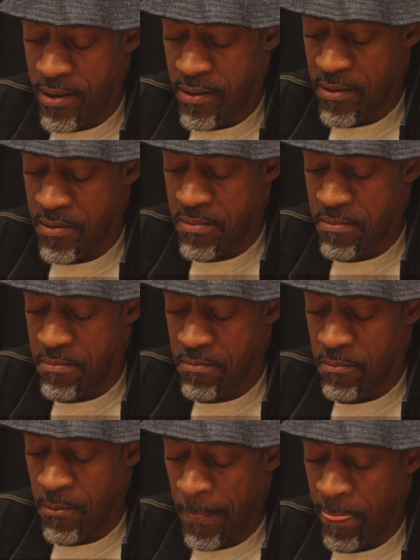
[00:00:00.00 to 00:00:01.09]

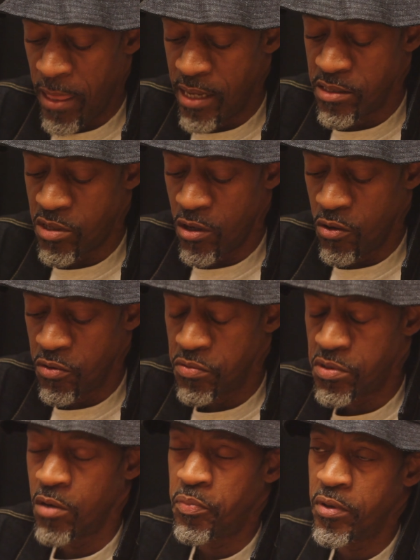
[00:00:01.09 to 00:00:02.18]
And so
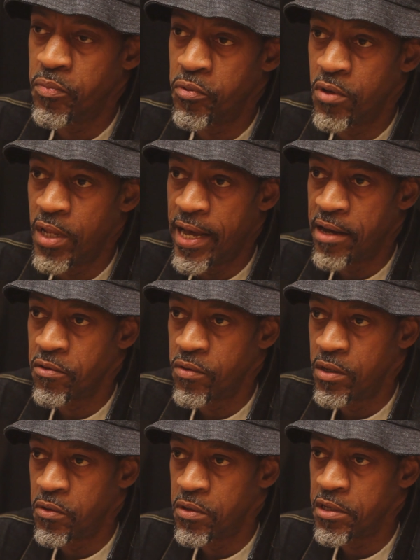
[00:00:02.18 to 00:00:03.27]
some people allow you a
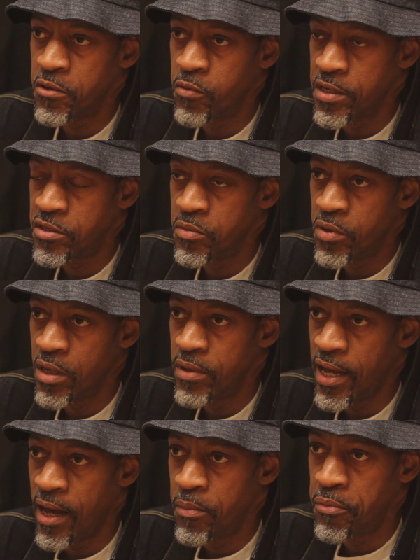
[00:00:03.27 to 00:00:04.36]
little leeway to be able
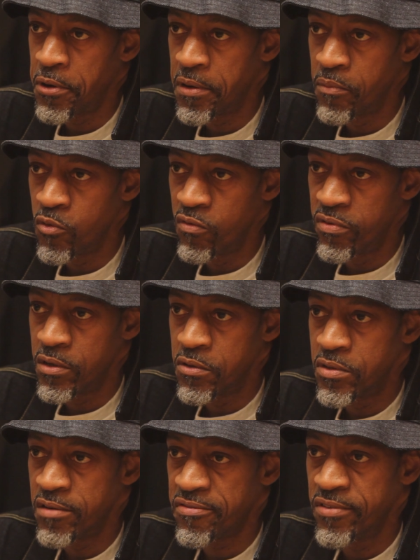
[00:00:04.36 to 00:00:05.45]
to operate and move a little
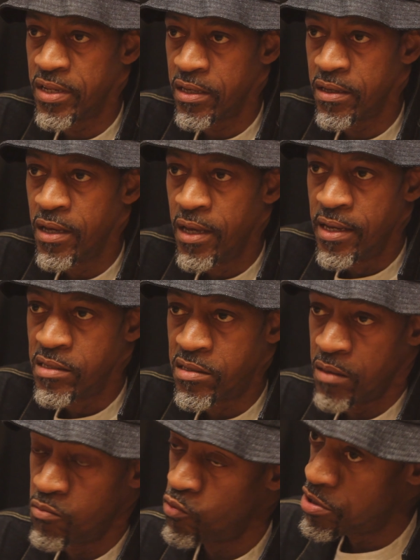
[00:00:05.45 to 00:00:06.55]
differently.
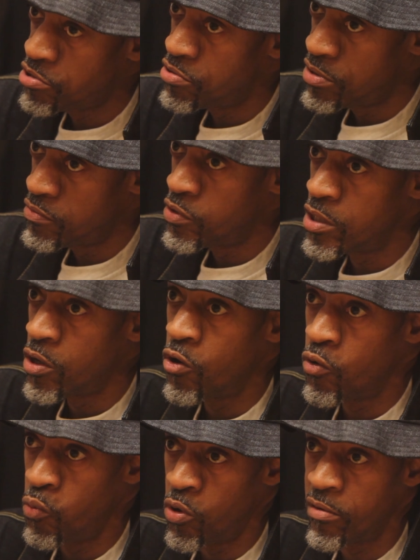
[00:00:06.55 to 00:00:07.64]
Some want you to really
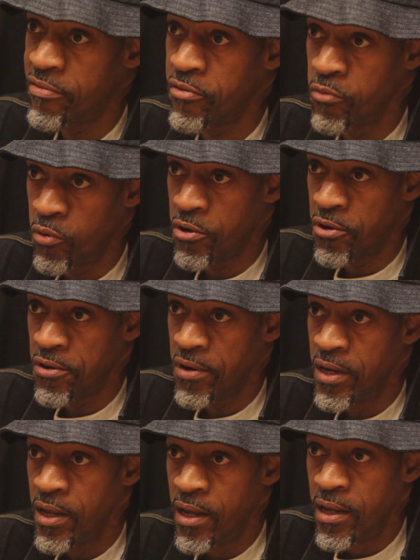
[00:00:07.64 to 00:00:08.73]
hold word for word.
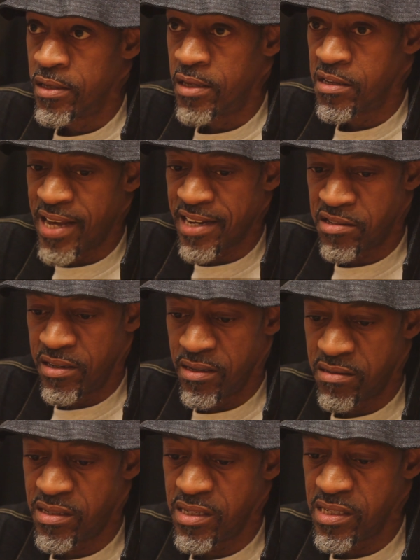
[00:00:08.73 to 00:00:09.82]
There's actually a
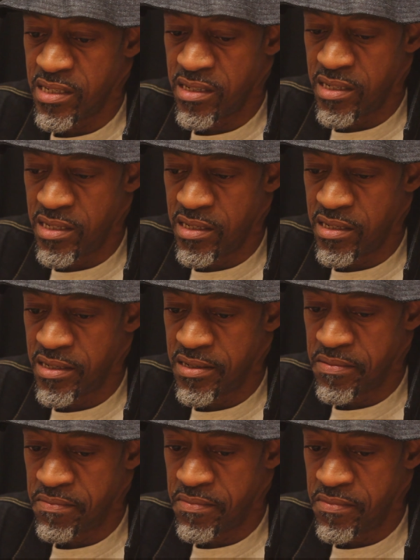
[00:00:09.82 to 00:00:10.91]
scene in
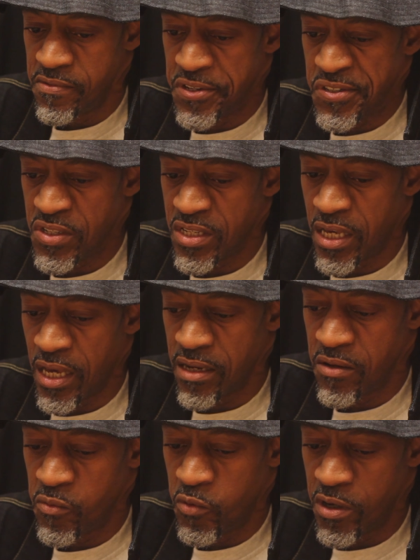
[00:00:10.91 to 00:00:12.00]
Raising
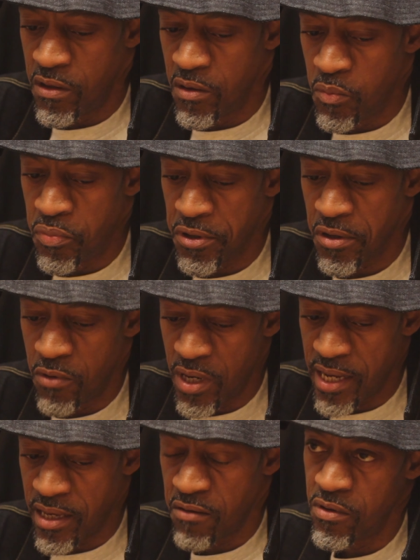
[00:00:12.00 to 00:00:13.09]
Kanan where they're bringing, when
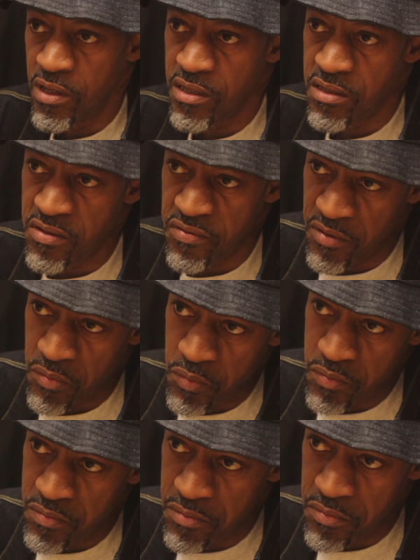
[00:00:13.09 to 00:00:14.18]
I get released
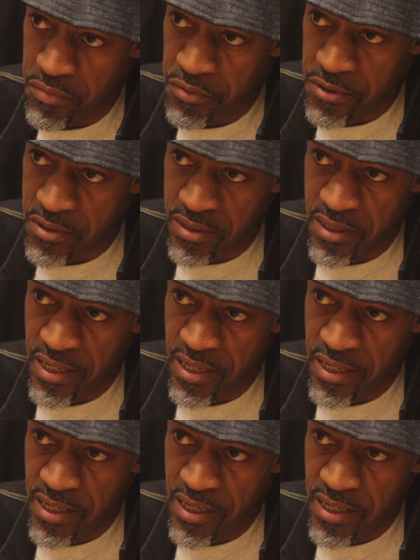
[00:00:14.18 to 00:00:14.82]
from prison,